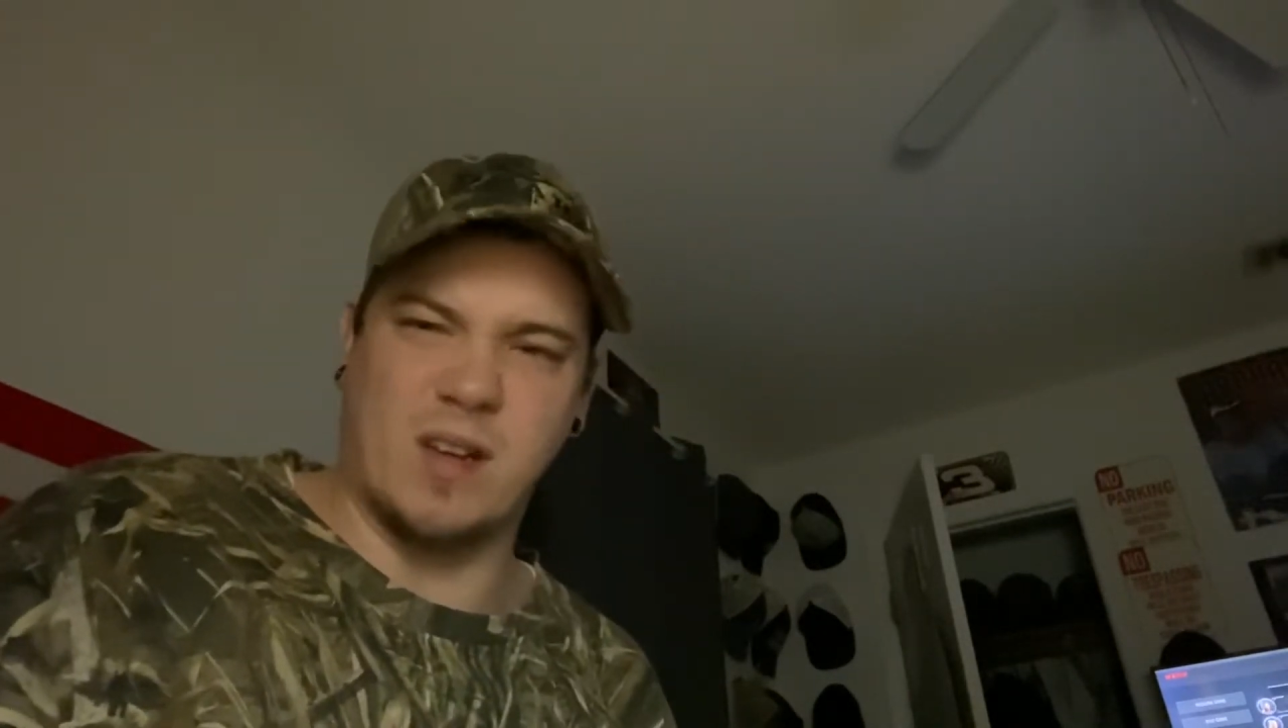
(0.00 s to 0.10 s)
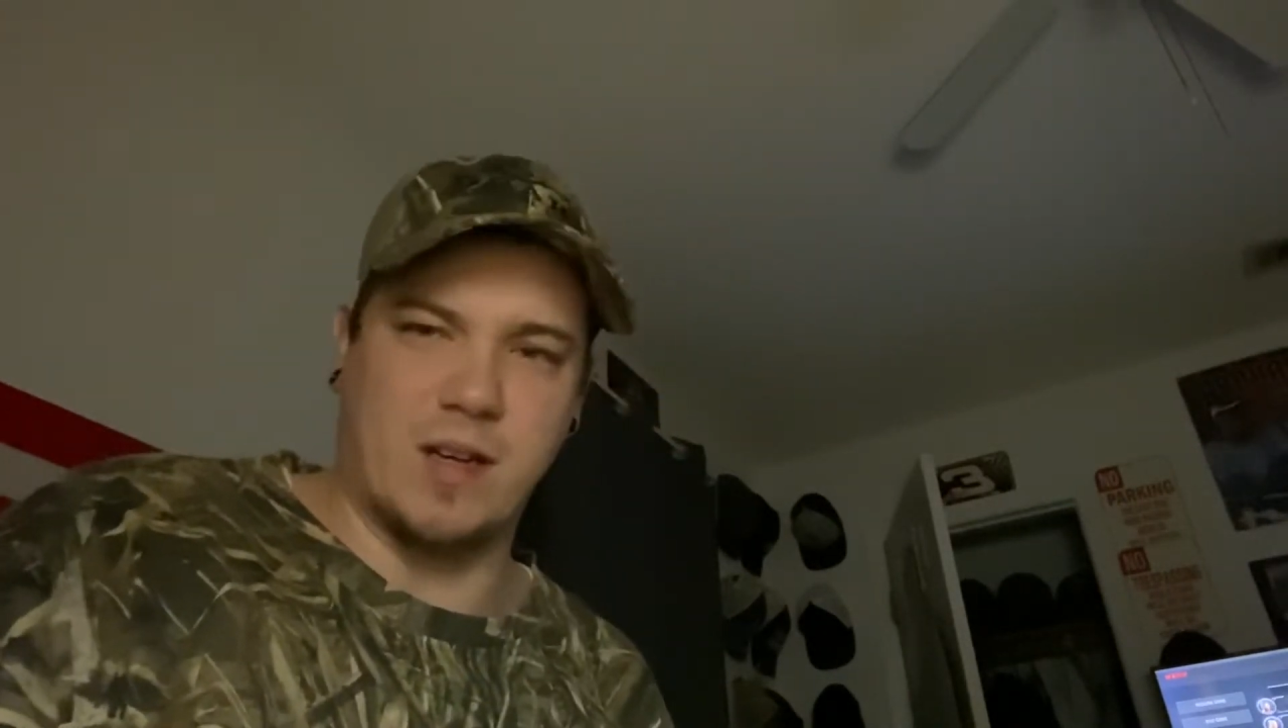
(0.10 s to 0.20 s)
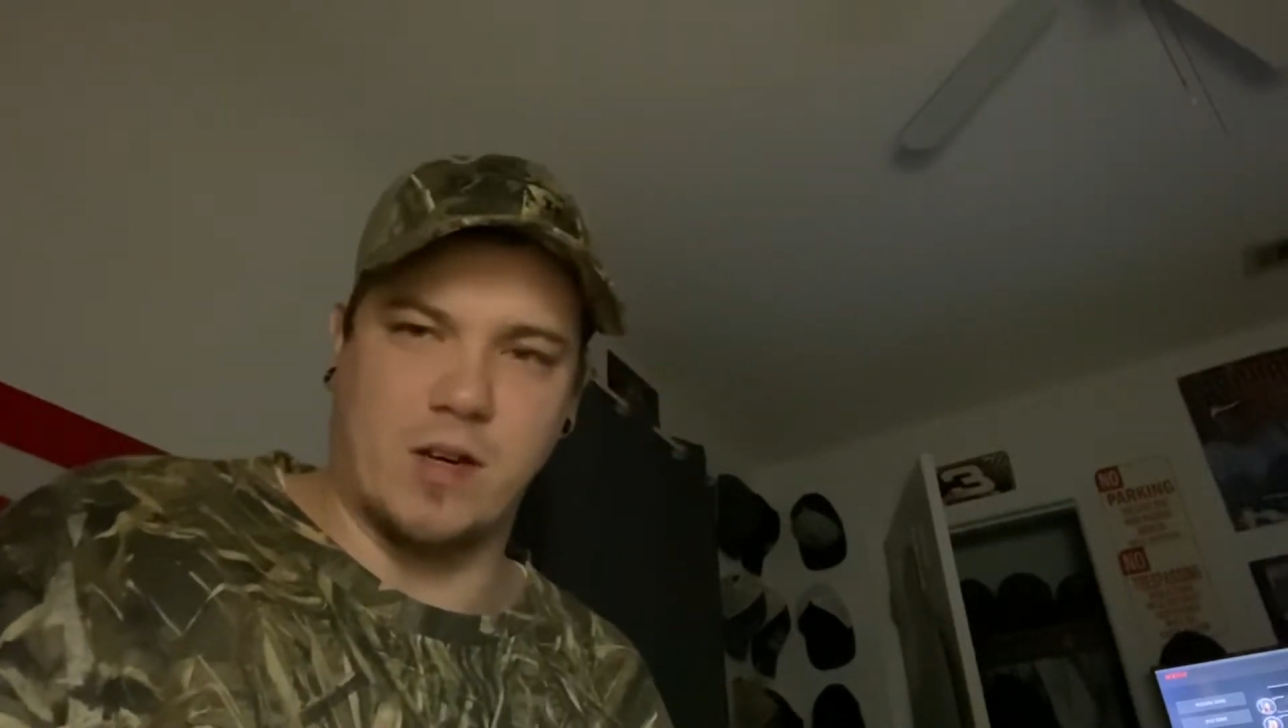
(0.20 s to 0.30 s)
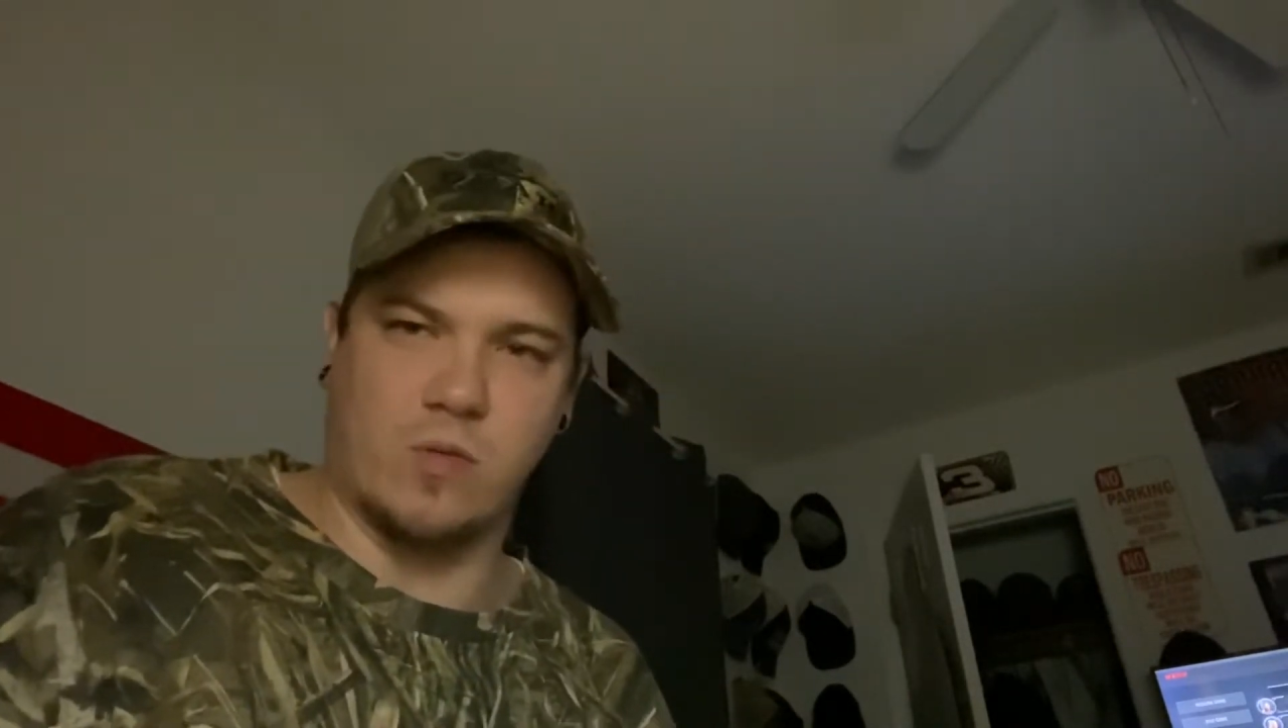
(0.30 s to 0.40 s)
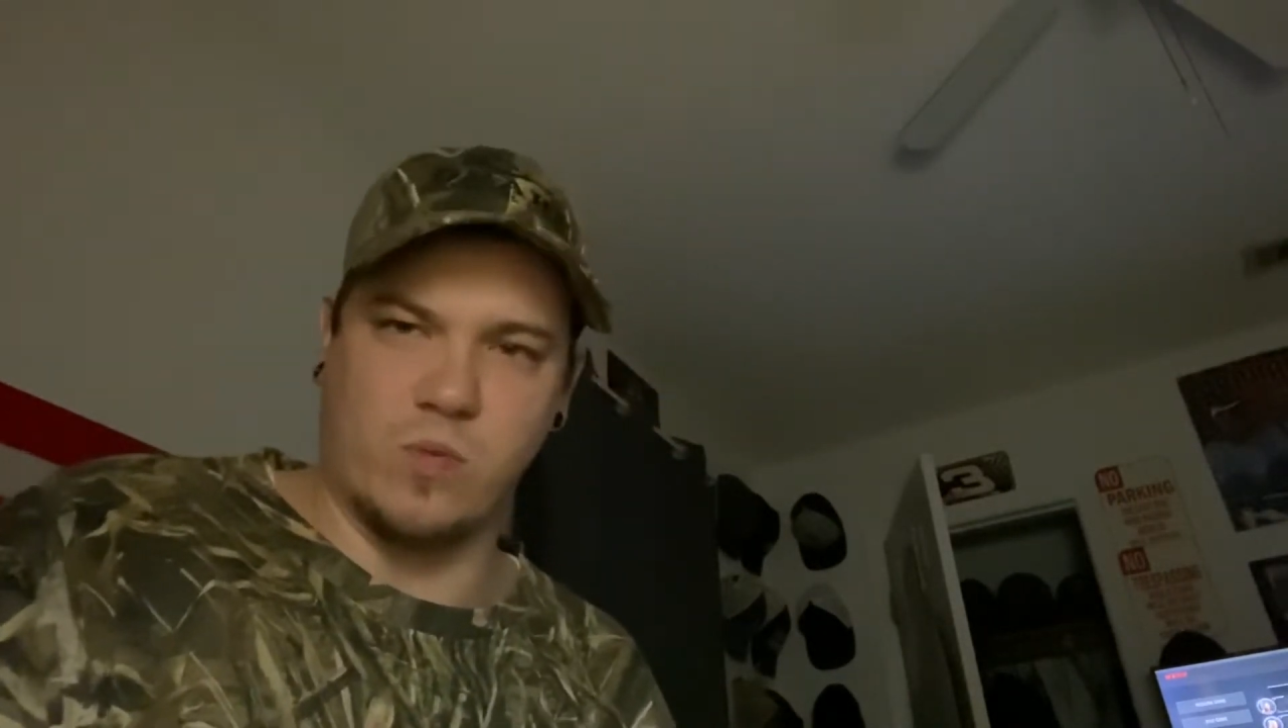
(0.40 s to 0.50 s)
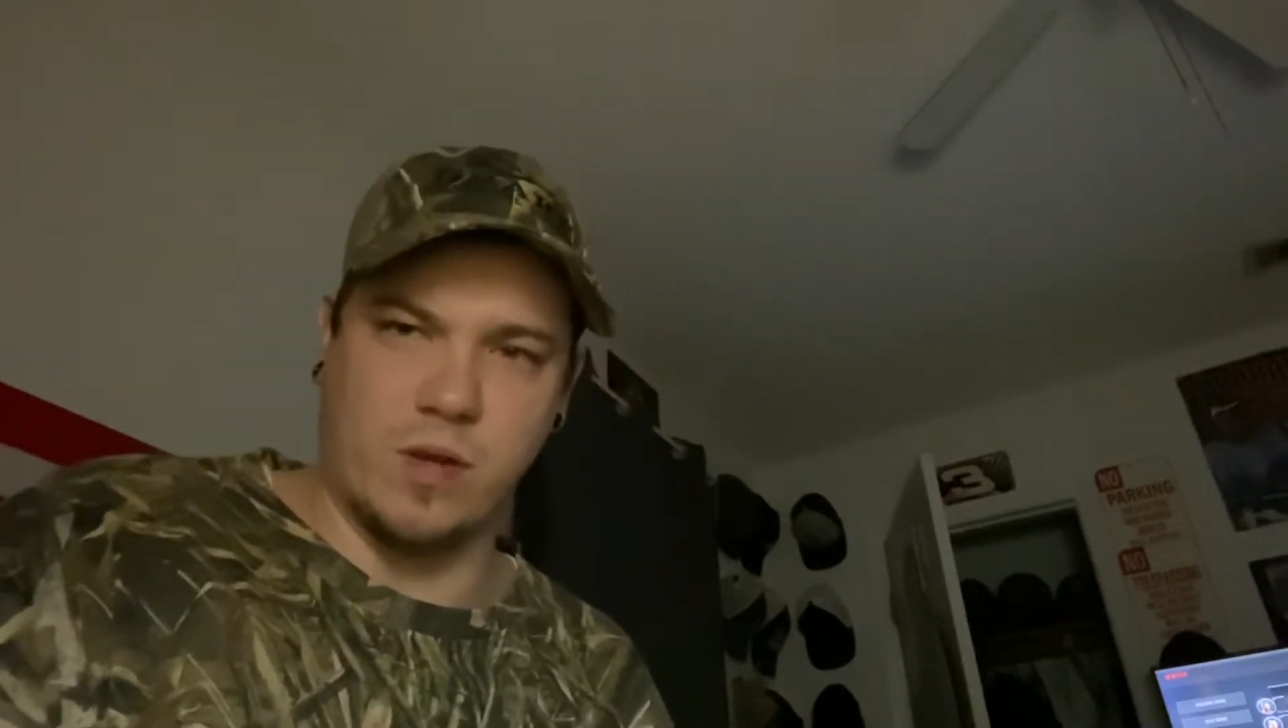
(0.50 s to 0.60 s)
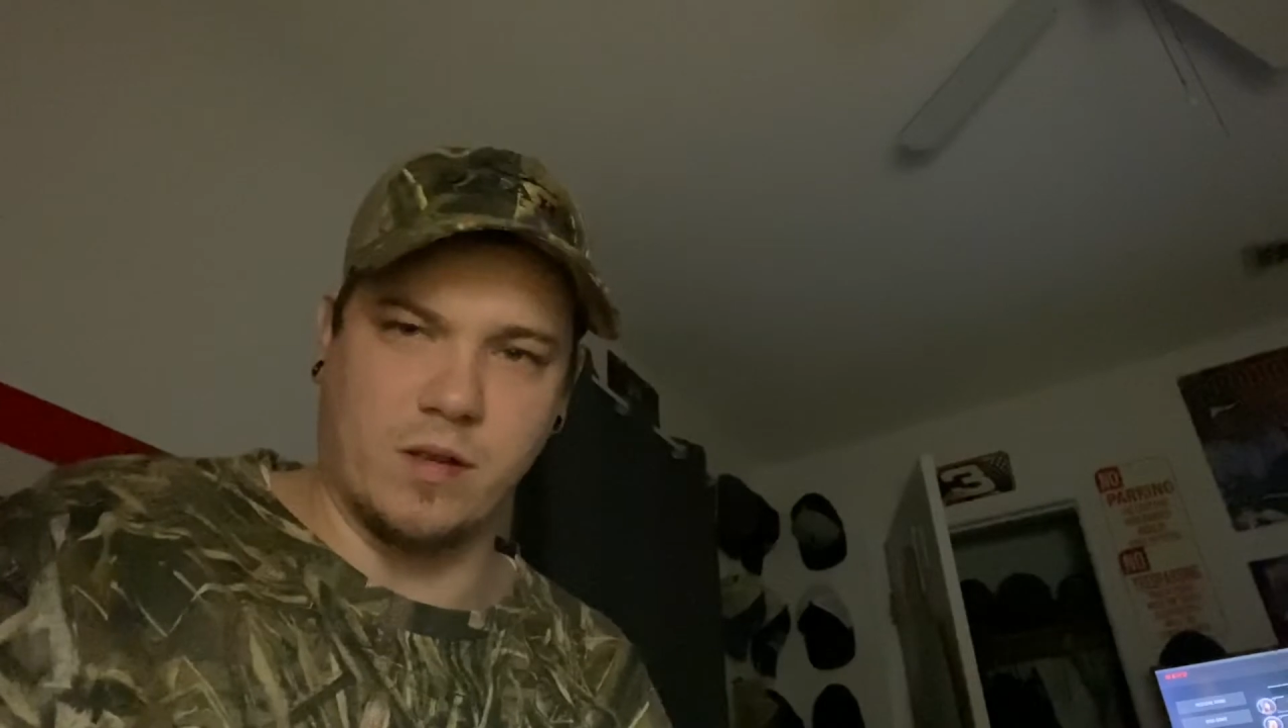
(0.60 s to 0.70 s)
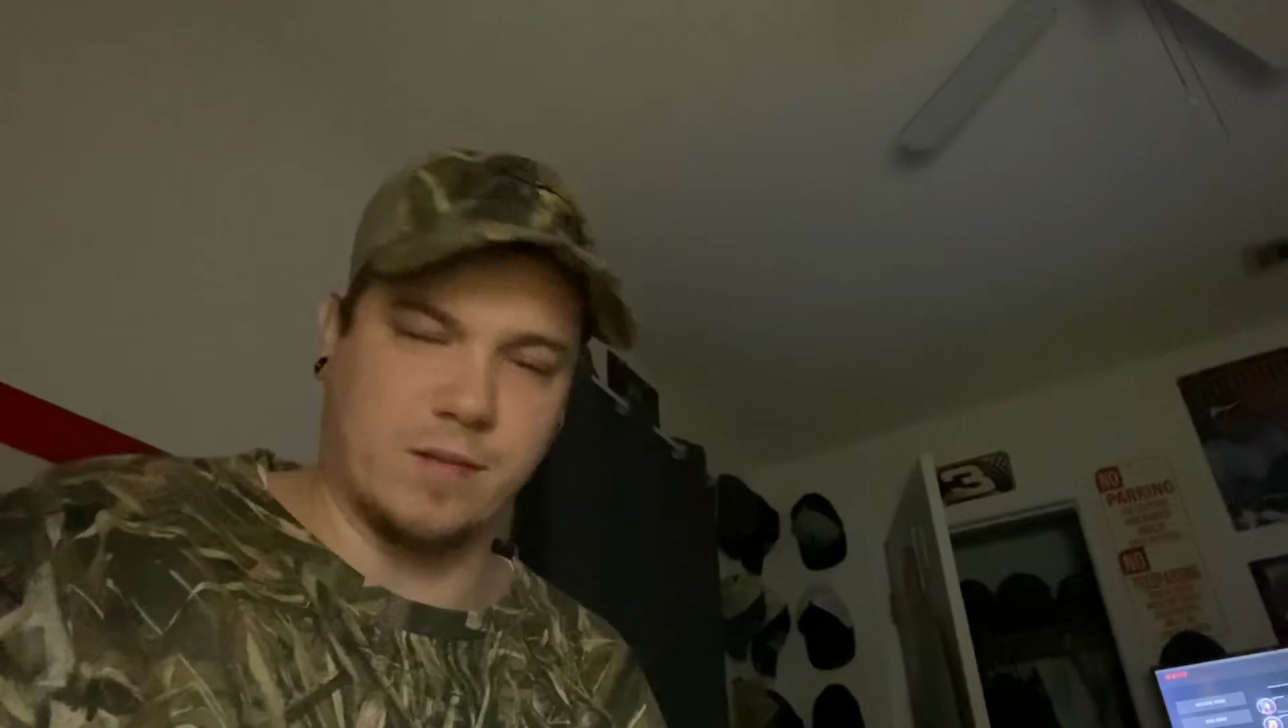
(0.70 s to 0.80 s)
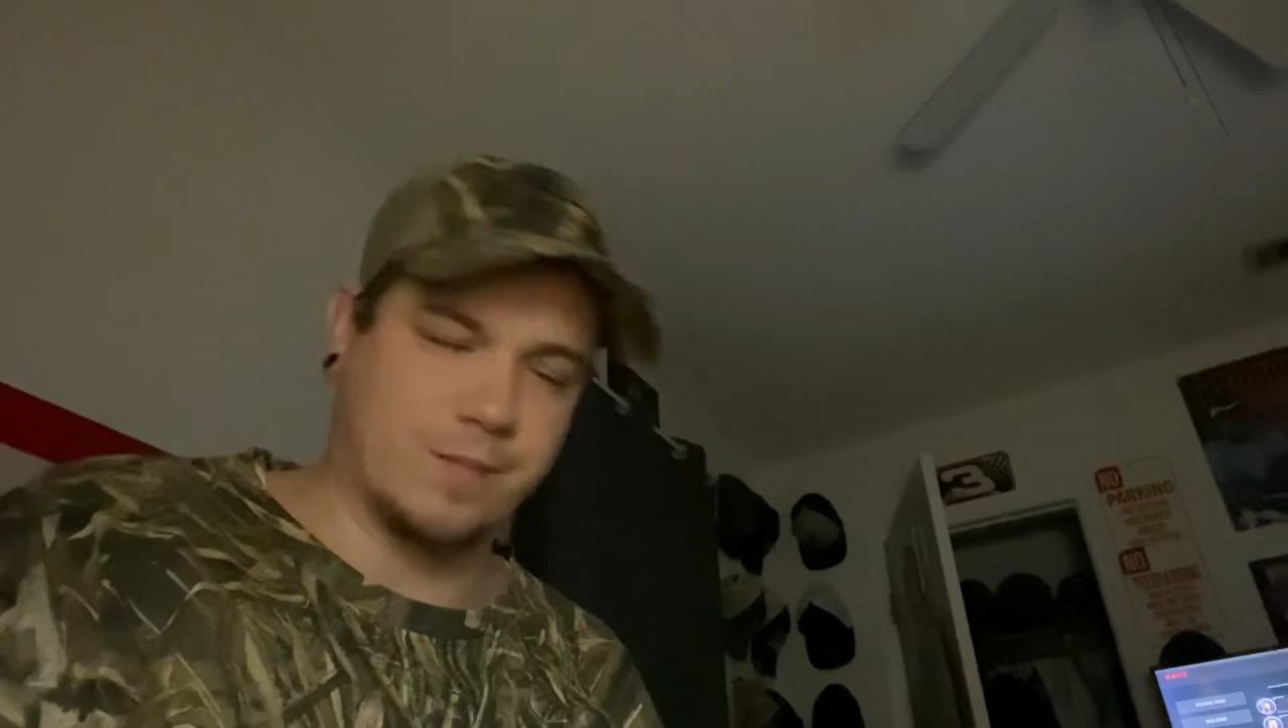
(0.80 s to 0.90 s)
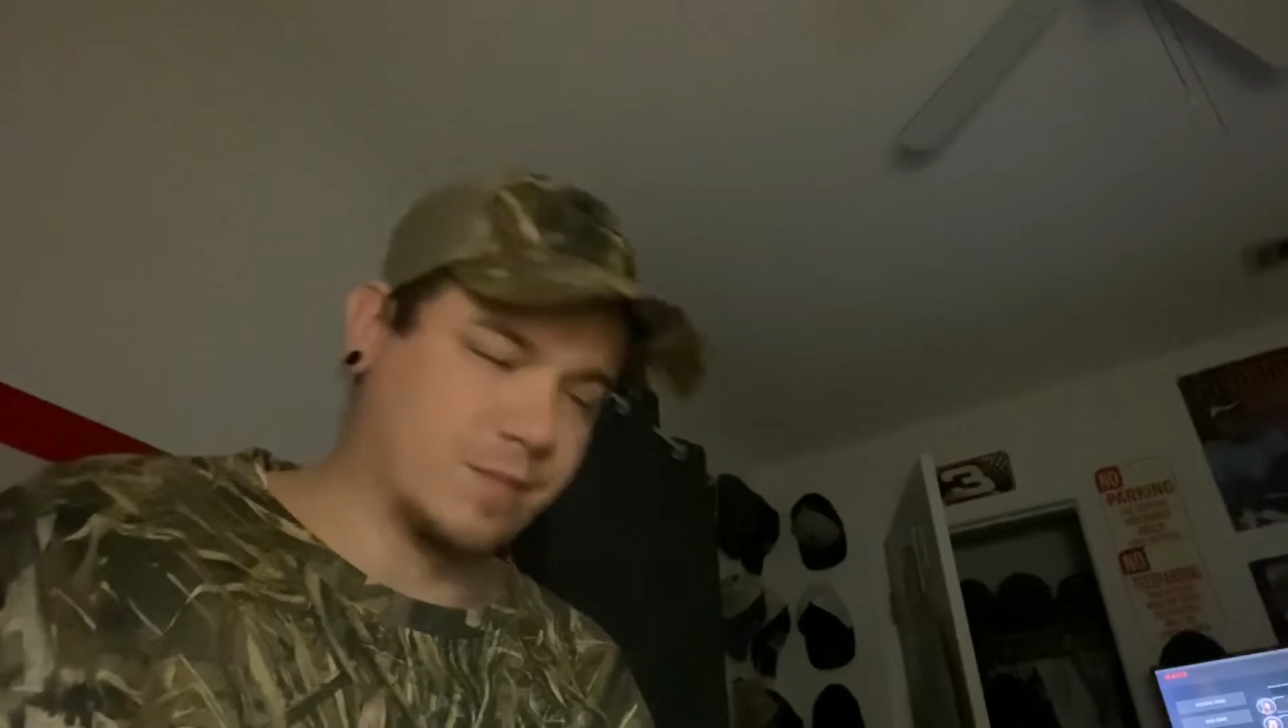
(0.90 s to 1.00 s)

year really.